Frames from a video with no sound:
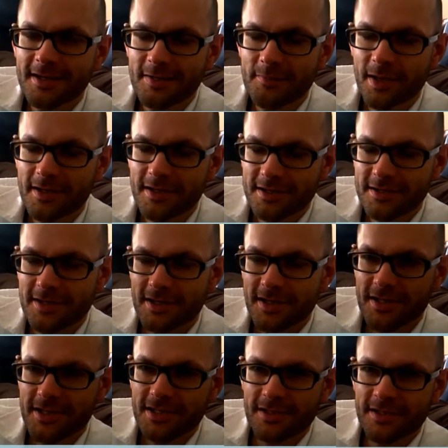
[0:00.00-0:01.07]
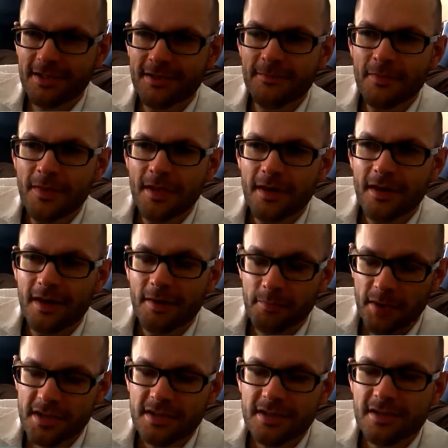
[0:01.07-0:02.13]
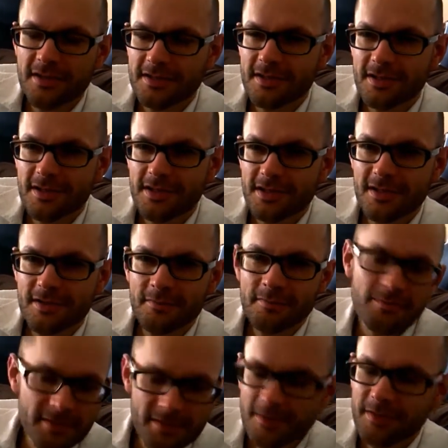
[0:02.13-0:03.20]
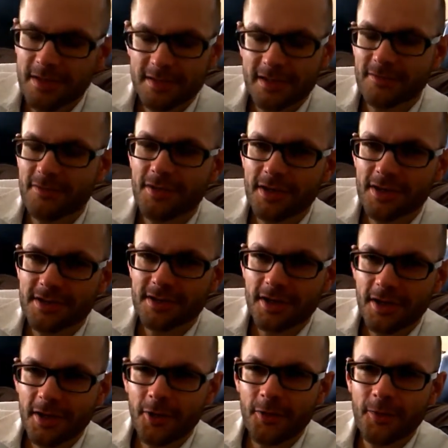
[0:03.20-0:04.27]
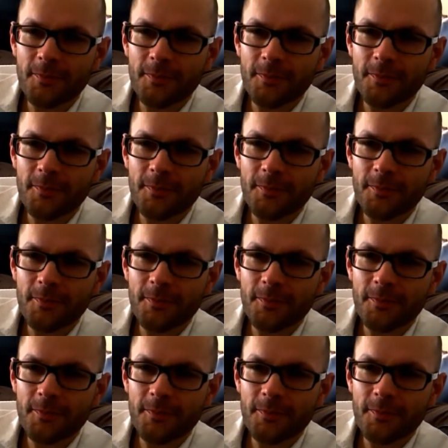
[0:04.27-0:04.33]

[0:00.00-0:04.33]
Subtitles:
did my dissertation, a PhD dissertation several years ago.